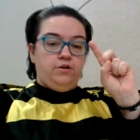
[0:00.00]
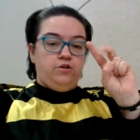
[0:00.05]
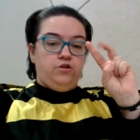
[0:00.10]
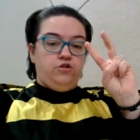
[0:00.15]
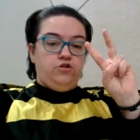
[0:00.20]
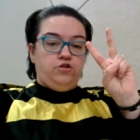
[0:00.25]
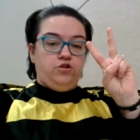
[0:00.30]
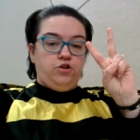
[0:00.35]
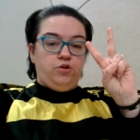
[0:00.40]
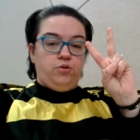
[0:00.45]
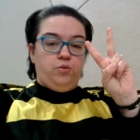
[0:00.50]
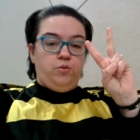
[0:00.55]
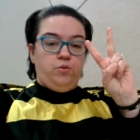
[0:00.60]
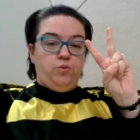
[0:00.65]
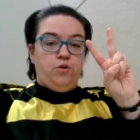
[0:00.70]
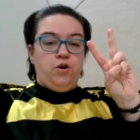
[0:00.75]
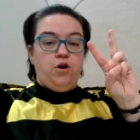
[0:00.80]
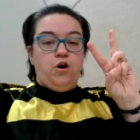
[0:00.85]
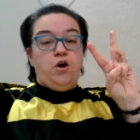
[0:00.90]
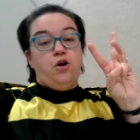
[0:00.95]
2,
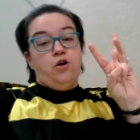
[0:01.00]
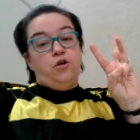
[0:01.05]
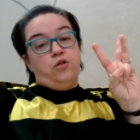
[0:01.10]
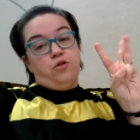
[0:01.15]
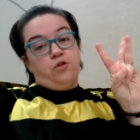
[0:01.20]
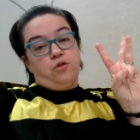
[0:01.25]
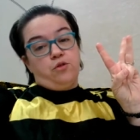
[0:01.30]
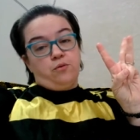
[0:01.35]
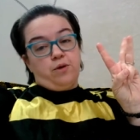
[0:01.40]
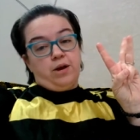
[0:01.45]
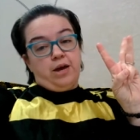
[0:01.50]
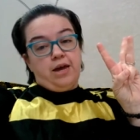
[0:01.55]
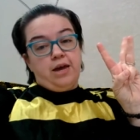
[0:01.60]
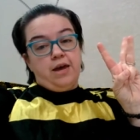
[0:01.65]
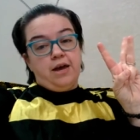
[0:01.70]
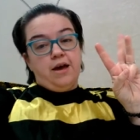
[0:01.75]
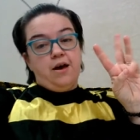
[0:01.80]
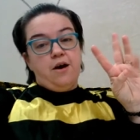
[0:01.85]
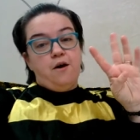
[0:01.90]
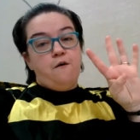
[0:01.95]

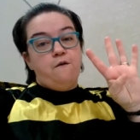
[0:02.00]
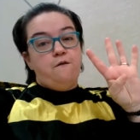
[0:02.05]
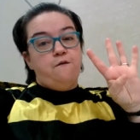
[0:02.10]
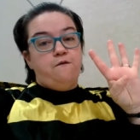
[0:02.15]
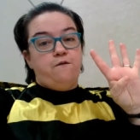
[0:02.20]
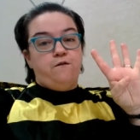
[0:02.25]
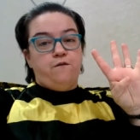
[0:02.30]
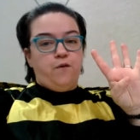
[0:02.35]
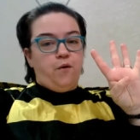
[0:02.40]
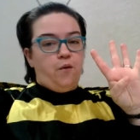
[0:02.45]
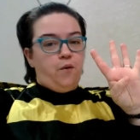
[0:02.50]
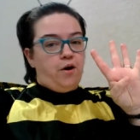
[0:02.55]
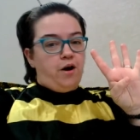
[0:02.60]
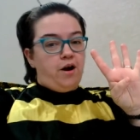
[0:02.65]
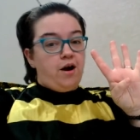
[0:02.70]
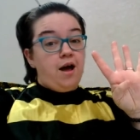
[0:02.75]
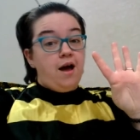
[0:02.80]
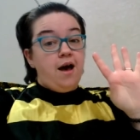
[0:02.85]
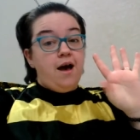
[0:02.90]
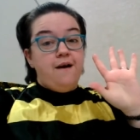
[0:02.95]
3,
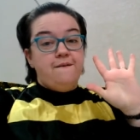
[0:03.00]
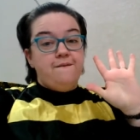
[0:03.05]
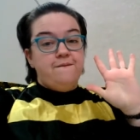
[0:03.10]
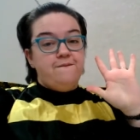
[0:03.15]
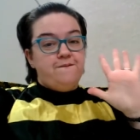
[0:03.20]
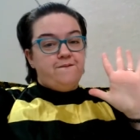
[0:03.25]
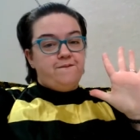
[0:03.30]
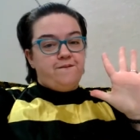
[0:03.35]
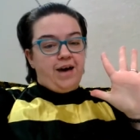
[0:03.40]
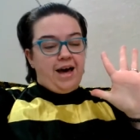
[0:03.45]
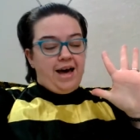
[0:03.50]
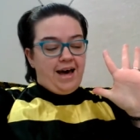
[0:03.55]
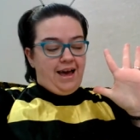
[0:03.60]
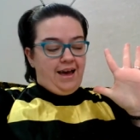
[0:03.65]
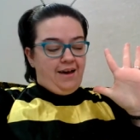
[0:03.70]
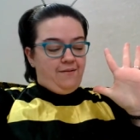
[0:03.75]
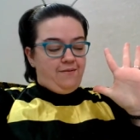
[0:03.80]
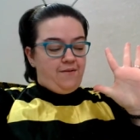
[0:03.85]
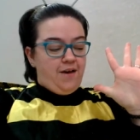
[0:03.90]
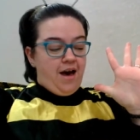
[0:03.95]
4,
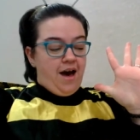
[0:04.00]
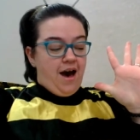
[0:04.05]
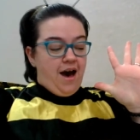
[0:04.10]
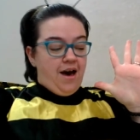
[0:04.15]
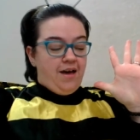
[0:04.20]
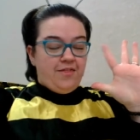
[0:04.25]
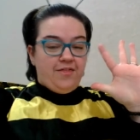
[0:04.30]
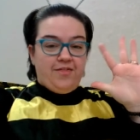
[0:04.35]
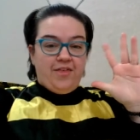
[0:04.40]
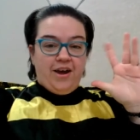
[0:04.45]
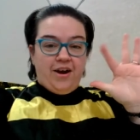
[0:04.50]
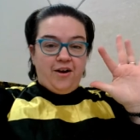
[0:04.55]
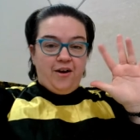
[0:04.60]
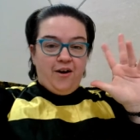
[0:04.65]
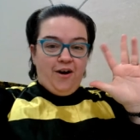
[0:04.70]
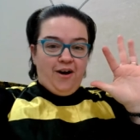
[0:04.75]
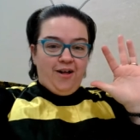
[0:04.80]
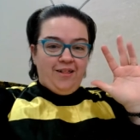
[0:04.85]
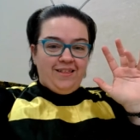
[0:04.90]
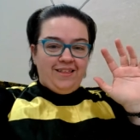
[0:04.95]
5. They're
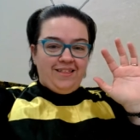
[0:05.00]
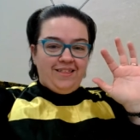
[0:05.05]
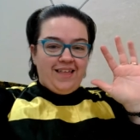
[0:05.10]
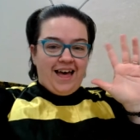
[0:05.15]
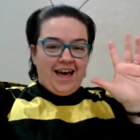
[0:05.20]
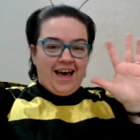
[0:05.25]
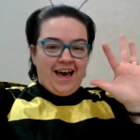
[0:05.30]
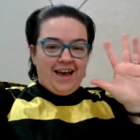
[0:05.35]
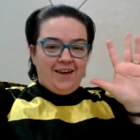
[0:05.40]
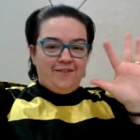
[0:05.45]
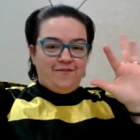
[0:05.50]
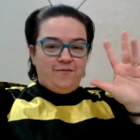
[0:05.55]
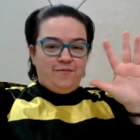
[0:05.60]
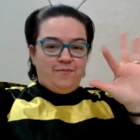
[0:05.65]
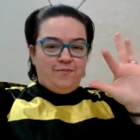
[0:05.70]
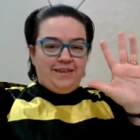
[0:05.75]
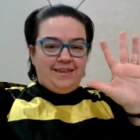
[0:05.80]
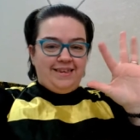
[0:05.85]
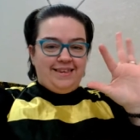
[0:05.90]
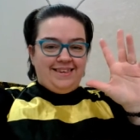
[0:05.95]
all alive.
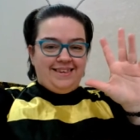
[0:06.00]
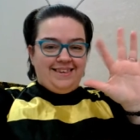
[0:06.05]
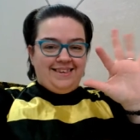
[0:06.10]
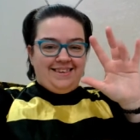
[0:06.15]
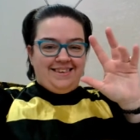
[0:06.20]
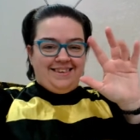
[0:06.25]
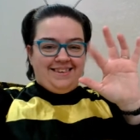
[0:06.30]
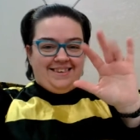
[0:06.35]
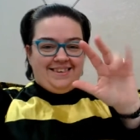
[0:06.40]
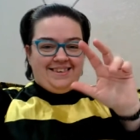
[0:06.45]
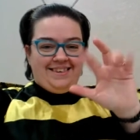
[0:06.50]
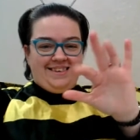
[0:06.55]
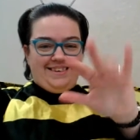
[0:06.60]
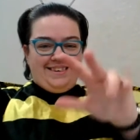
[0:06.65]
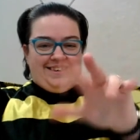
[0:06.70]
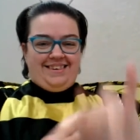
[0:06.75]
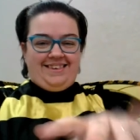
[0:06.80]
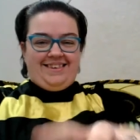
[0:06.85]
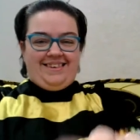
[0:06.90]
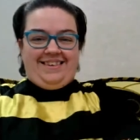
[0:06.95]

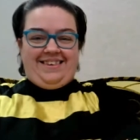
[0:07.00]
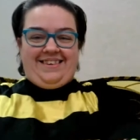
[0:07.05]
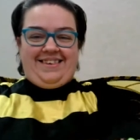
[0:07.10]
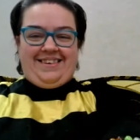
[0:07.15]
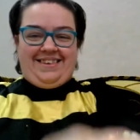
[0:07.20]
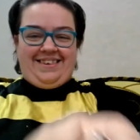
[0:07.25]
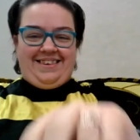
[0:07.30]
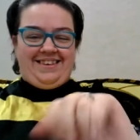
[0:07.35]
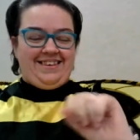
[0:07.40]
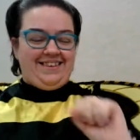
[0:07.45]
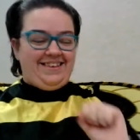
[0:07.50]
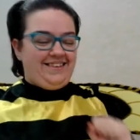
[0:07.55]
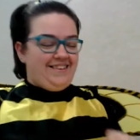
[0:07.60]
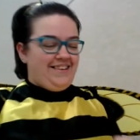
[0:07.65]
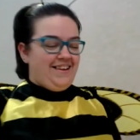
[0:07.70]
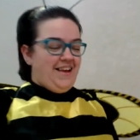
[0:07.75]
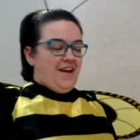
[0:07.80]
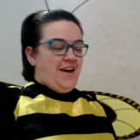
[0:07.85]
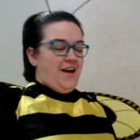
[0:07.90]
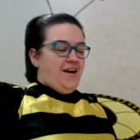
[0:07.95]
Bzzz.
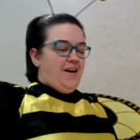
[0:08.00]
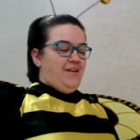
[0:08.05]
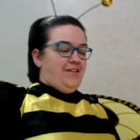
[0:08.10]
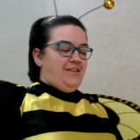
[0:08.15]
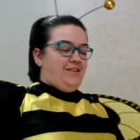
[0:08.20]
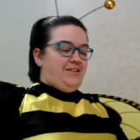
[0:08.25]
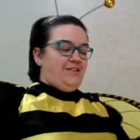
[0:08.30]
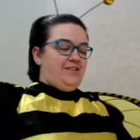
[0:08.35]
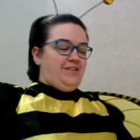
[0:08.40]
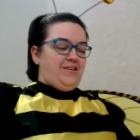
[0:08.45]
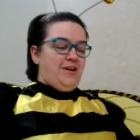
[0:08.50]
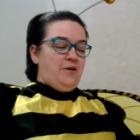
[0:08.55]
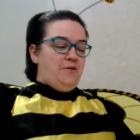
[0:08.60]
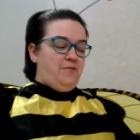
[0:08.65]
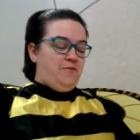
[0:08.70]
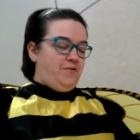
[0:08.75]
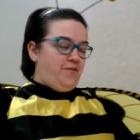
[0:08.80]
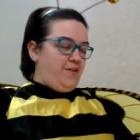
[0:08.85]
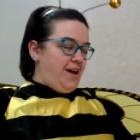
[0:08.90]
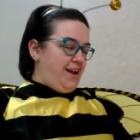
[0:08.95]
It's so
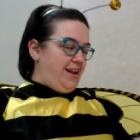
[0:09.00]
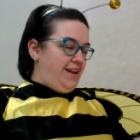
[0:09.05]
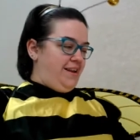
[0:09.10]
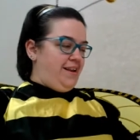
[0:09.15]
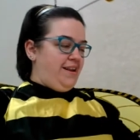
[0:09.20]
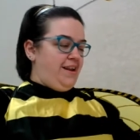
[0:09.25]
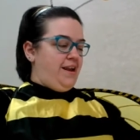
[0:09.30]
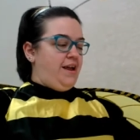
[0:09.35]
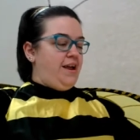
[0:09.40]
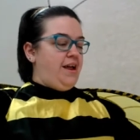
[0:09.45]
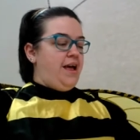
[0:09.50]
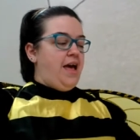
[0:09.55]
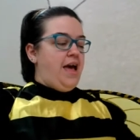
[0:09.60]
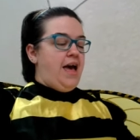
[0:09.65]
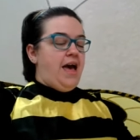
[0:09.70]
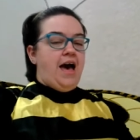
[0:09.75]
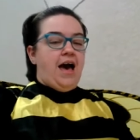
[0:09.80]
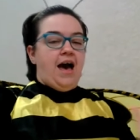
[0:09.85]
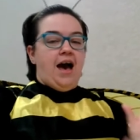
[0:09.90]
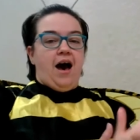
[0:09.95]
fun.
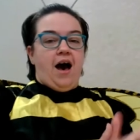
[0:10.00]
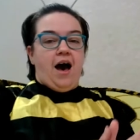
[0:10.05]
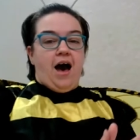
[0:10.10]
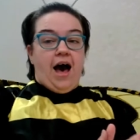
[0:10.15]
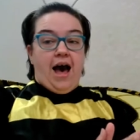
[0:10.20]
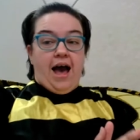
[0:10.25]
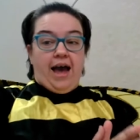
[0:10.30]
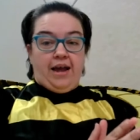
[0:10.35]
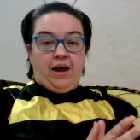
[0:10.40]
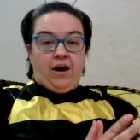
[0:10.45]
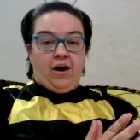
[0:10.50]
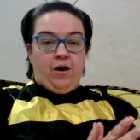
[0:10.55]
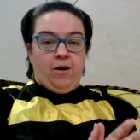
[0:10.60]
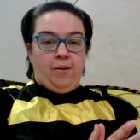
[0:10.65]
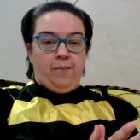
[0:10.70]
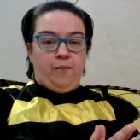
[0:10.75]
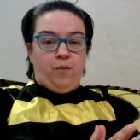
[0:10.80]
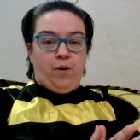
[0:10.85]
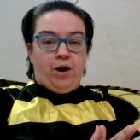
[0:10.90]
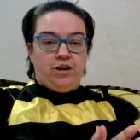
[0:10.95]
I
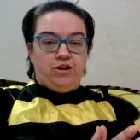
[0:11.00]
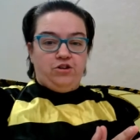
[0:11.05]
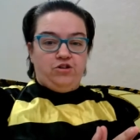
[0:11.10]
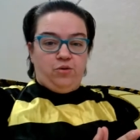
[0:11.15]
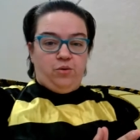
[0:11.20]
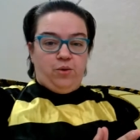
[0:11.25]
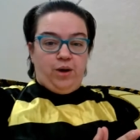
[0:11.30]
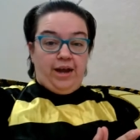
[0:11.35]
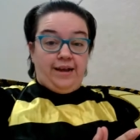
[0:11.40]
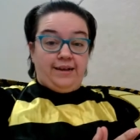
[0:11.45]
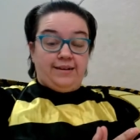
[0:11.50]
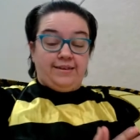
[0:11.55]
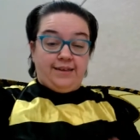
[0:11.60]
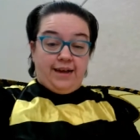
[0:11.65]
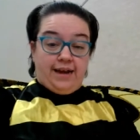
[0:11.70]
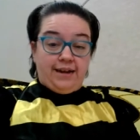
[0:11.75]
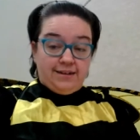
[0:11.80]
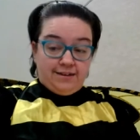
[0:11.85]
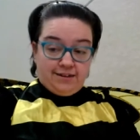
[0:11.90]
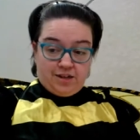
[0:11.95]
want to do a
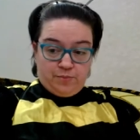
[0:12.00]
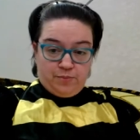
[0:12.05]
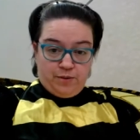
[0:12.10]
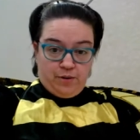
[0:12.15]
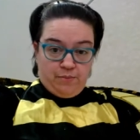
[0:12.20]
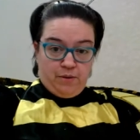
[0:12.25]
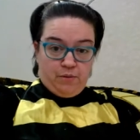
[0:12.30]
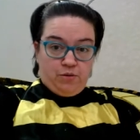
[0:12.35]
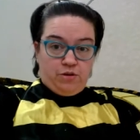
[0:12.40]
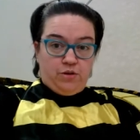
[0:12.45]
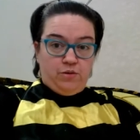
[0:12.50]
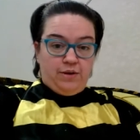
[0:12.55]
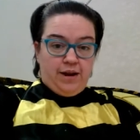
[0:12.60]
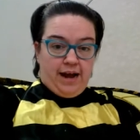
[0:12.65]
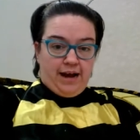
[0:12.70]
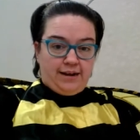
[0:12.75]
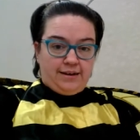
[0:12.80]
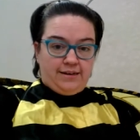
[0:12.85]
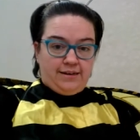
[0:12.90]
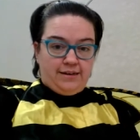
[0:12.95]
science experiment with you
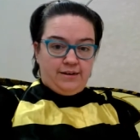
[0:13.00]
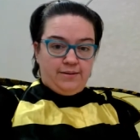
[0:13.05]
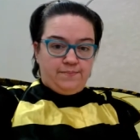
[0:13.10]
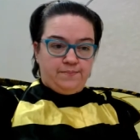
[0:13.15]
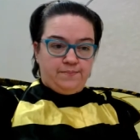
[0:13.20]
next.